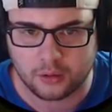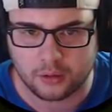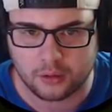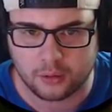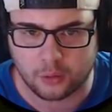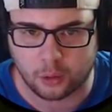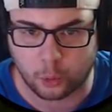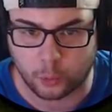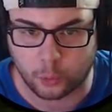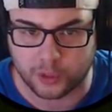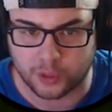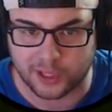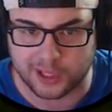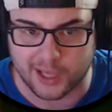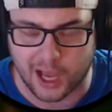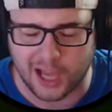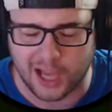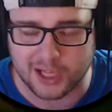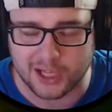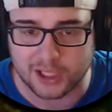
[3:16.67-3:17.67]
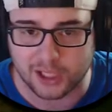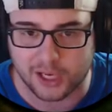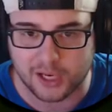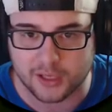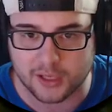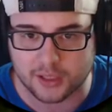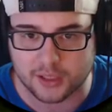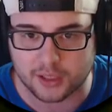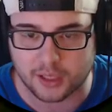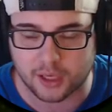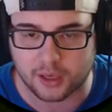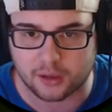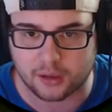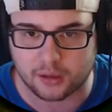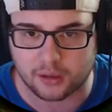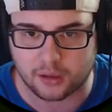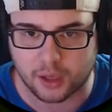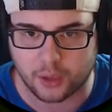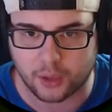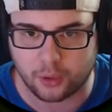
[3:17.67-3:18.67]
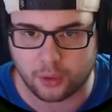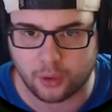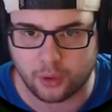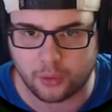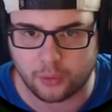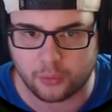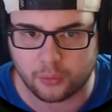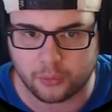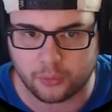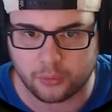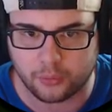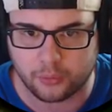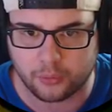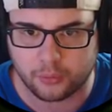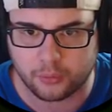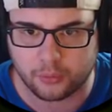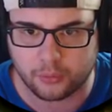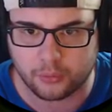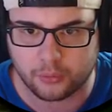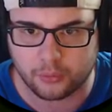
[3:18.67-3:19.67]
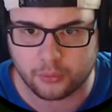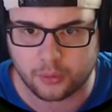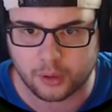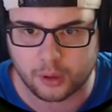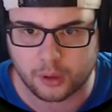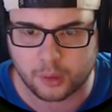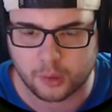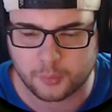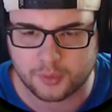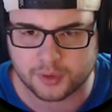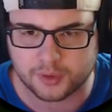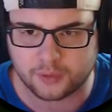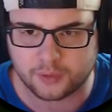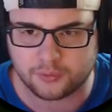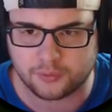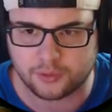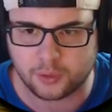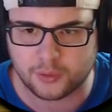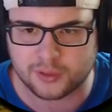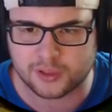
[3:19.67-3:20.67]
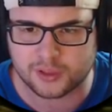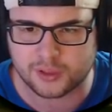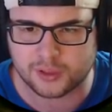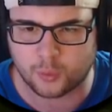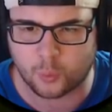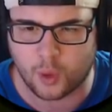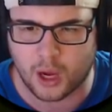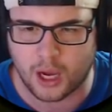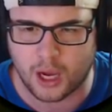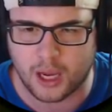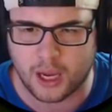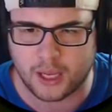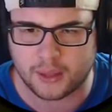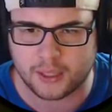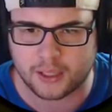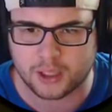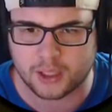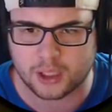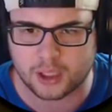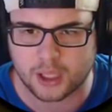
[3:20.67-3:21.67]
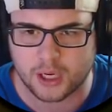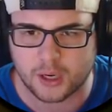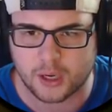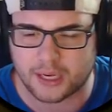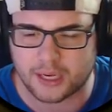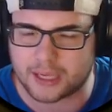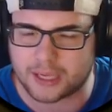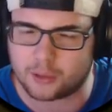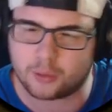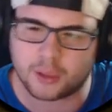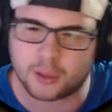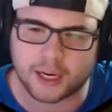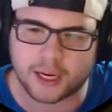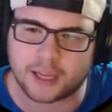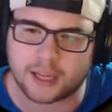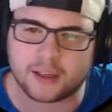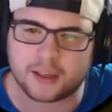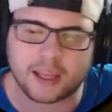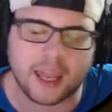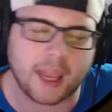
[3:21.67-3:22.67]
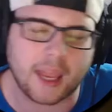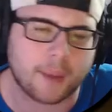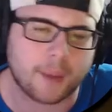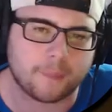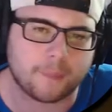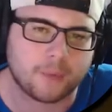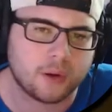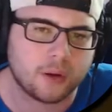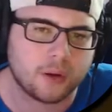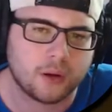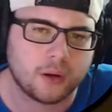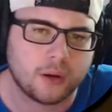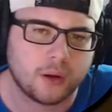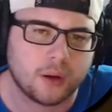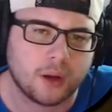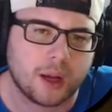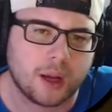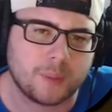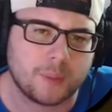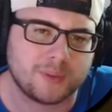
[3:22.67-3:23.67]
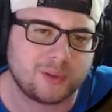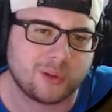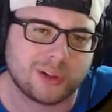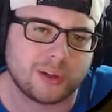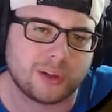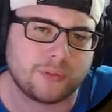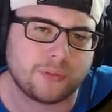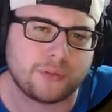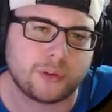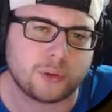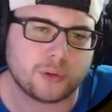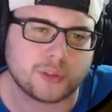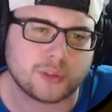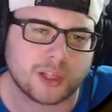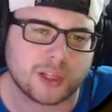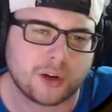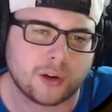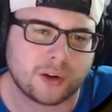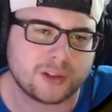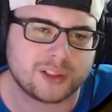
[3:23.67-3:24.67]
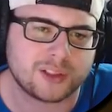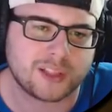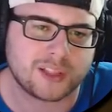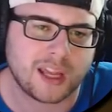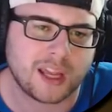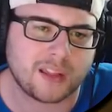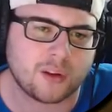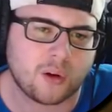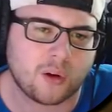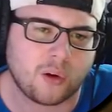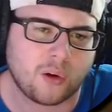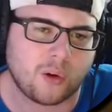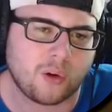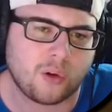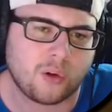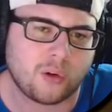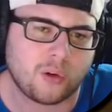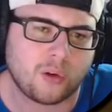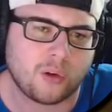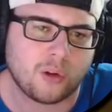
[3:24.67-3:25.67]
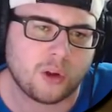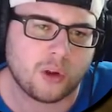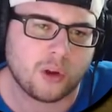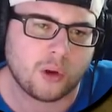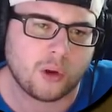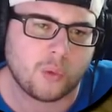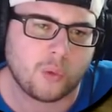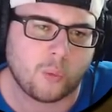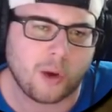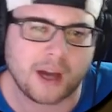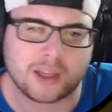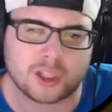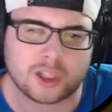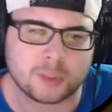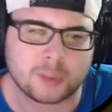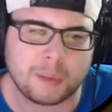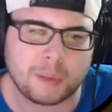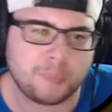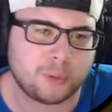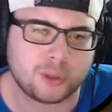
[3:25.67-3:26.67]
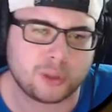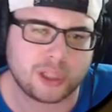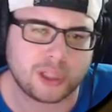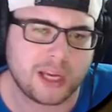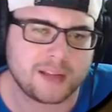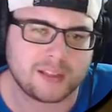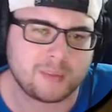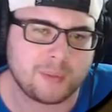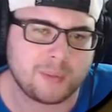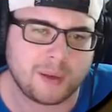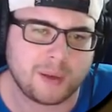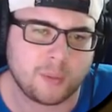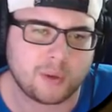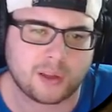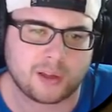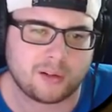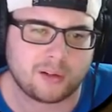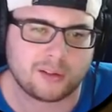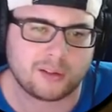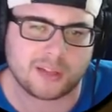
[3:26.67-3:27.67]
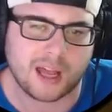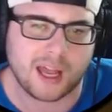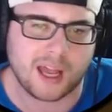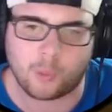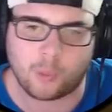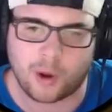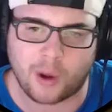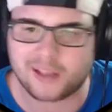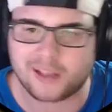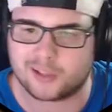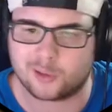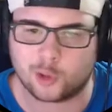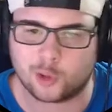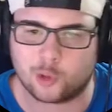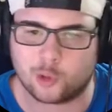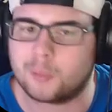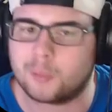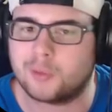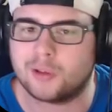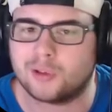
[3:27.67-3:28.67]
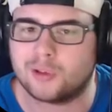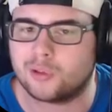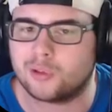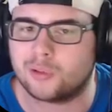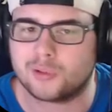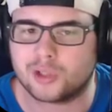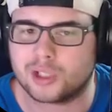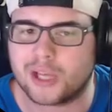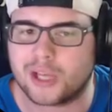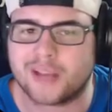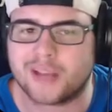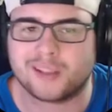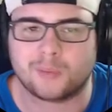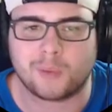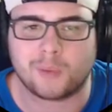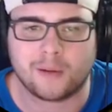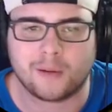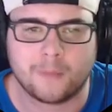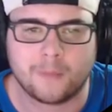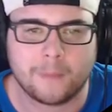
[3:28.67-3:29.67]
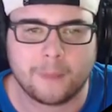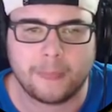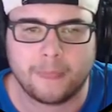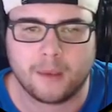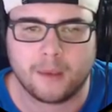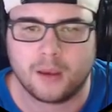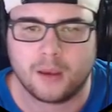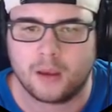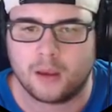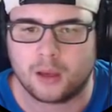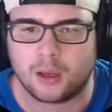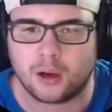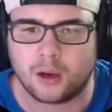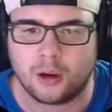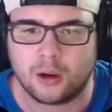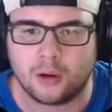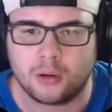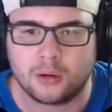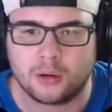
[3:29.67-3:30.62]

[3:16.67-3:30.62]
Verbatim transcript: Or will it not change again? I don't know. I'm just confused as to why they change. Like, I don't get the game. I'm still confused. I don't understand the whole why there's people chasing me with a little knife. why these little gremlin dudes are chasing me. You know?